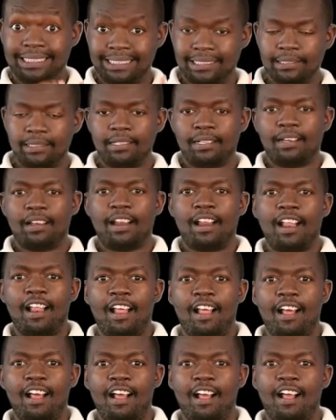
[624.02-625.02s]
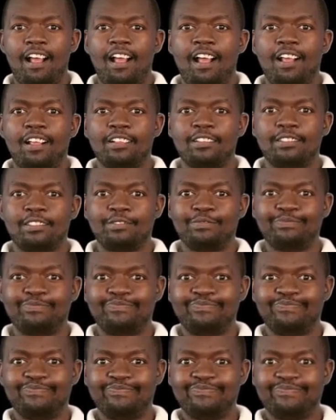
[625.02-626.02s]
So I want you to,
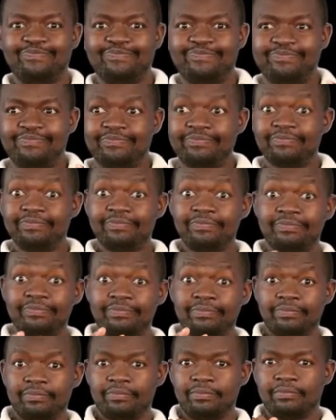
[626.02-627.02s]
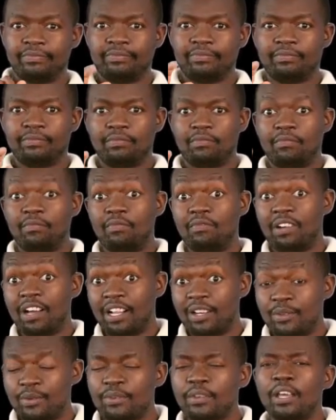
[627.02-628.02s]
again, have your
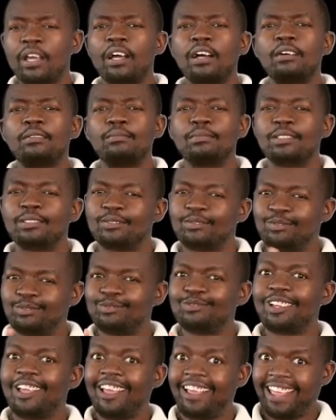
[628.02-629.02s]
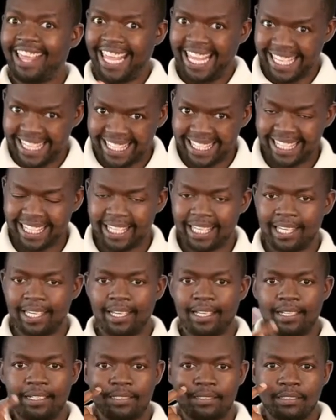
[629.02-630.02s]
book with you and write
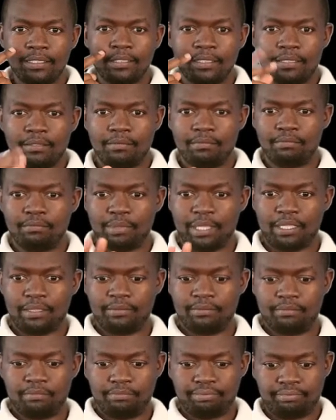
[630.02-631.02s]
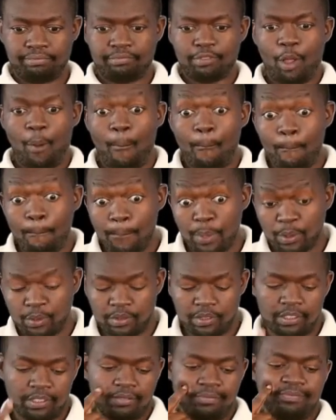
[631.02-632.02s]
it down those five
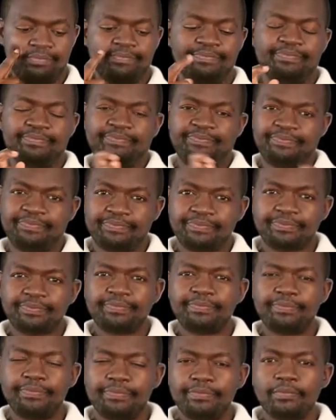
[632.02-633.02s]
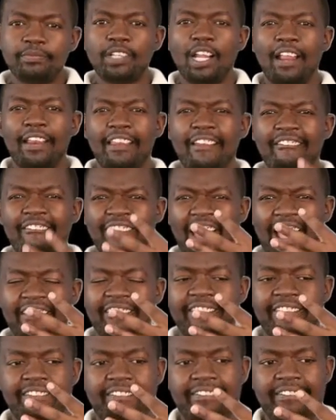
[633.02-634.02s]
design elements
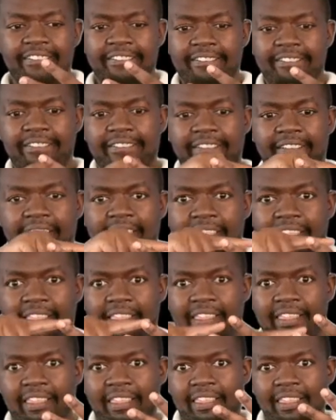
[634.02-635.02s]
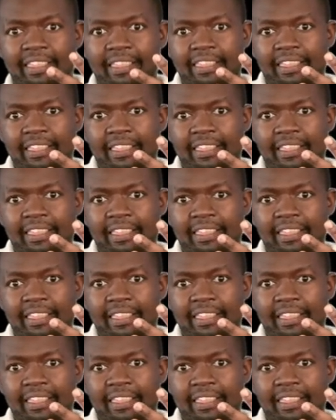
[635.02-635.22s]
of art and design.